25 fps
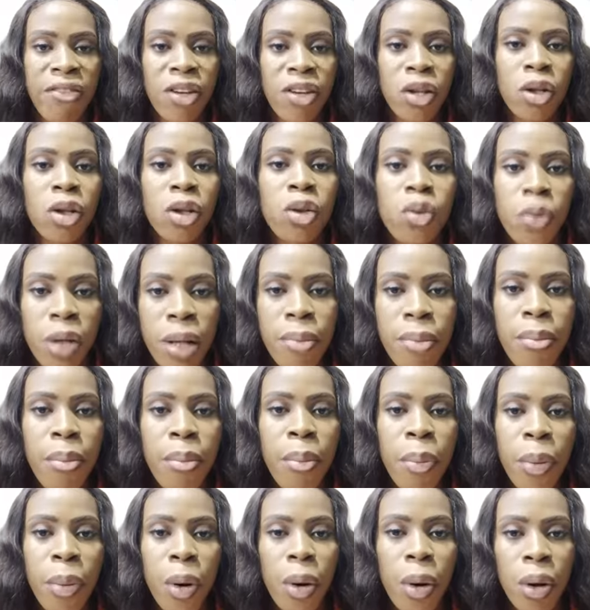If you're not
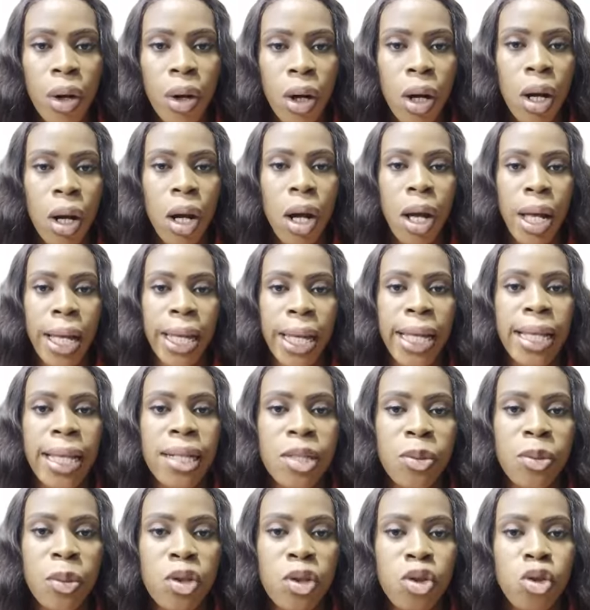doing bulk
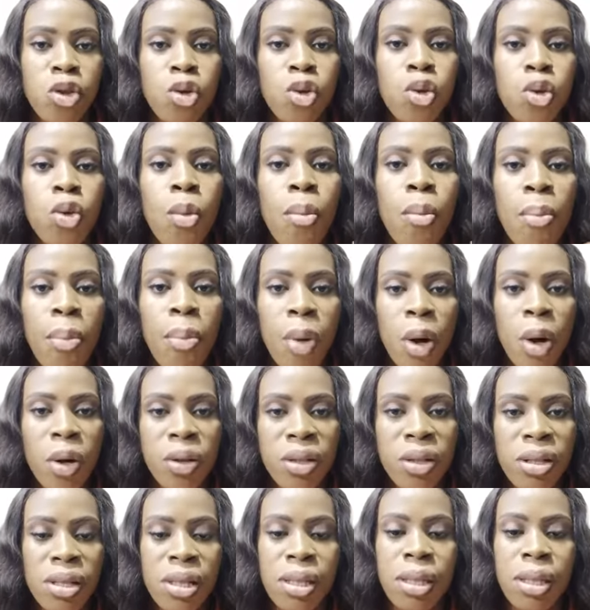export, you do
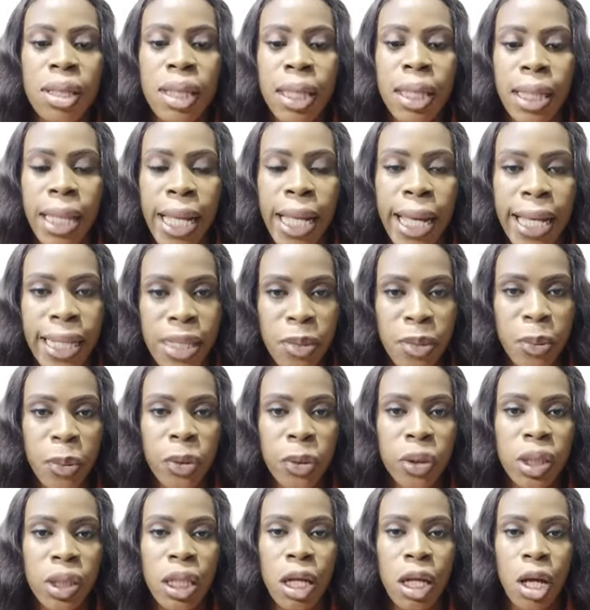box
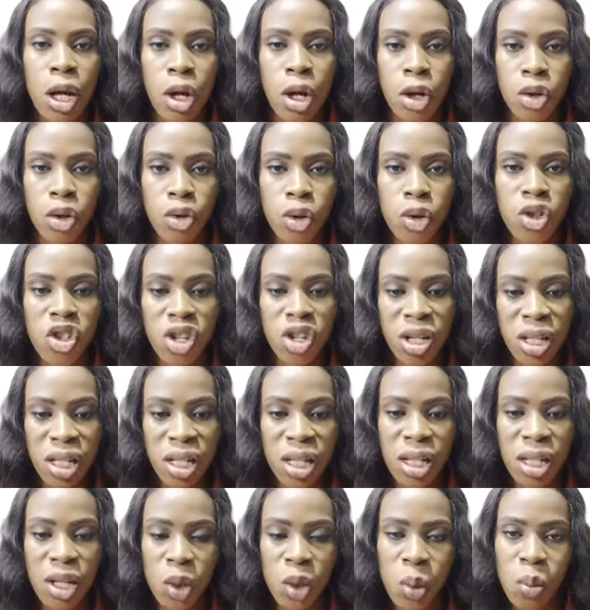export. So
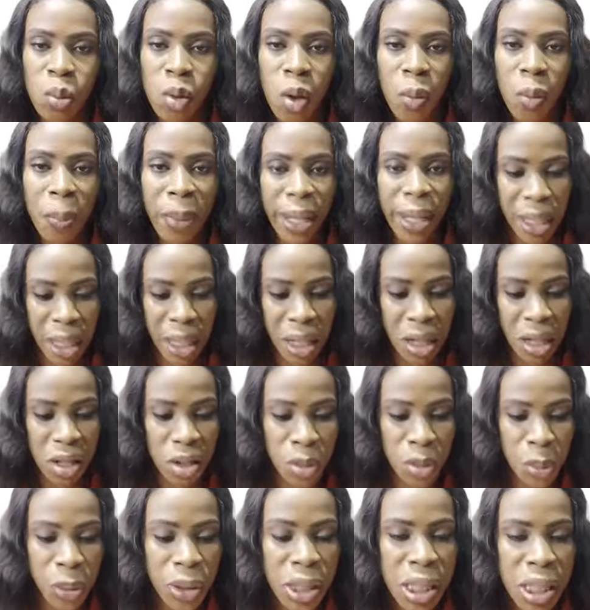just in a small
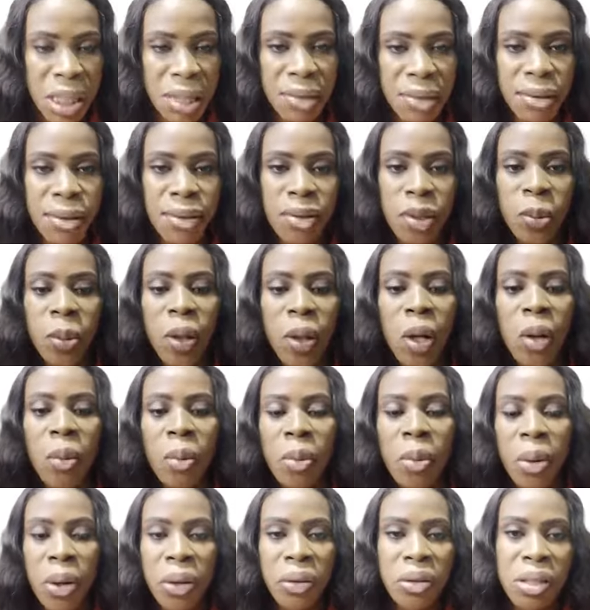package, put it in a small
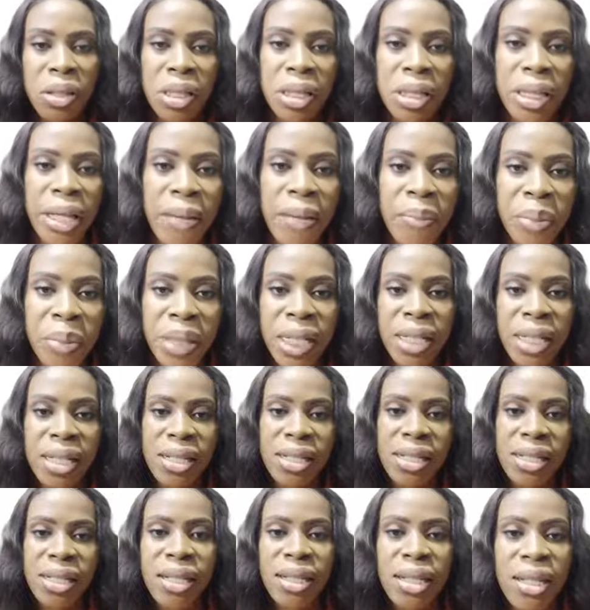box, tape it,
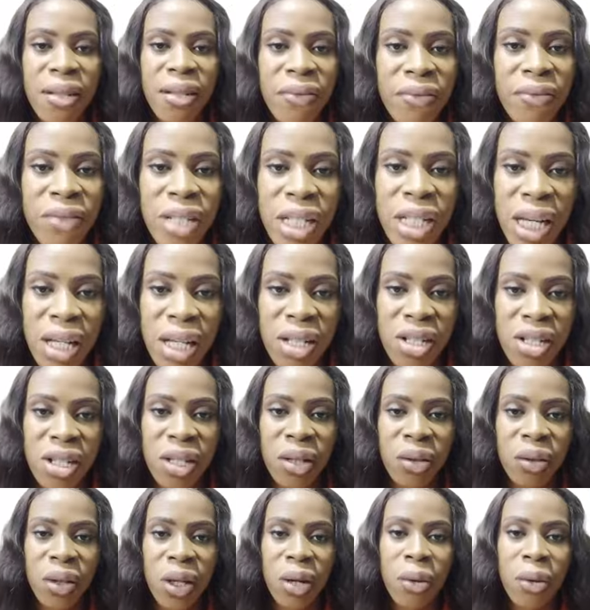give
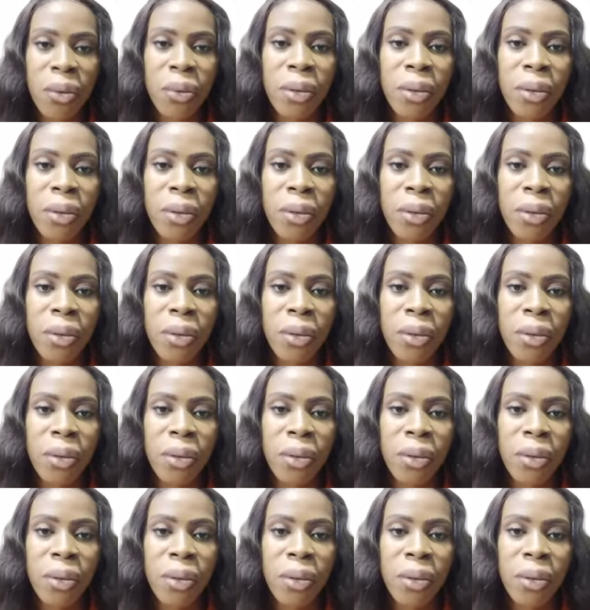DHL,